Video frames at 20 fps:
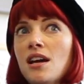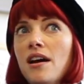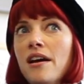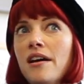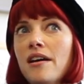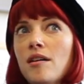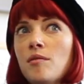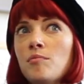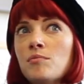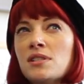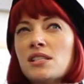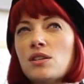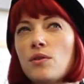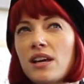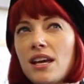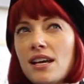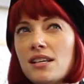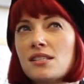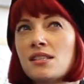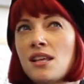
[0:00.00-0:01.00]
So I
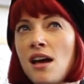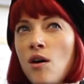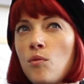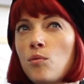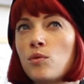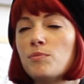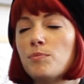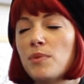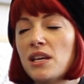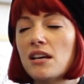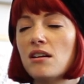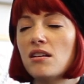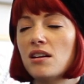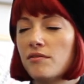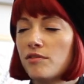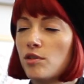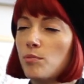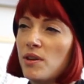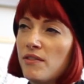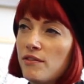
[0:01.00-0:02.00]
guess that would be kind
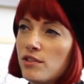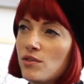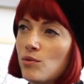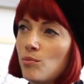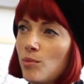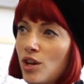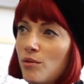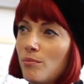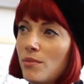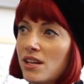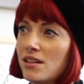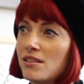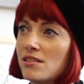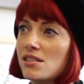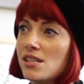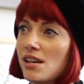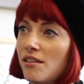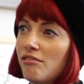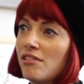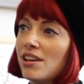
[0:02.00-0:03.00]
of the pivotal
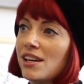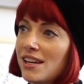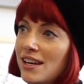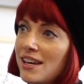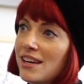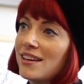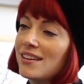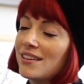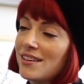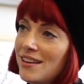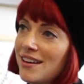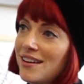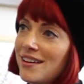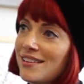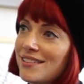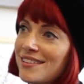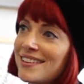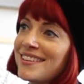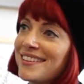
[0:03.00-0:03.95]
moment, definitely, yeah.